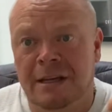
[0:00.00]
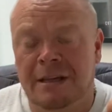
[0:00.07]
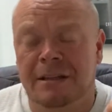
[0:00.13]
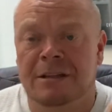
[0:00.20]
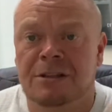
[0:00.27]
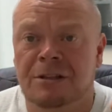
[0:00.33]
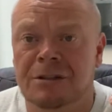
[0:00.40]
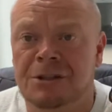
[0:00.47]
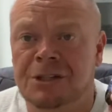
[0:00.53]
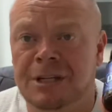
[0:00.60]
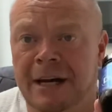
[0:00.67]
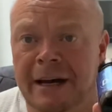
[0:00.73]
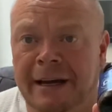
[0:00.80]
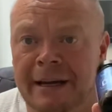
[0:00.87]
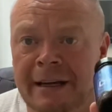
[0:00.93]
the
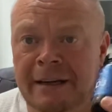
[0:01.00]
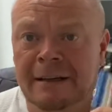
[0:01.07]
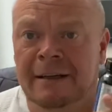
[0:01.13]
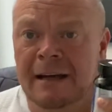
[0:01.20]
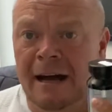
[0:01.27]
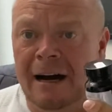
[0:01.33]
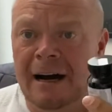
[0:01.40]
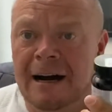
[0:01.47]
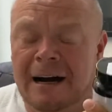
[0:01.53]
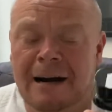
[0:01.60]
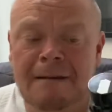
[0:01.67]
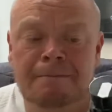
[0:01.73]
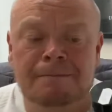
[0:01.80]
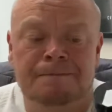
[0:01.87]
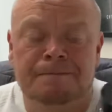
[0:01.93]
sunshine,
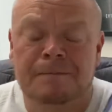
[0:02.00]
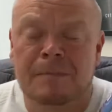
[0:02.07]
and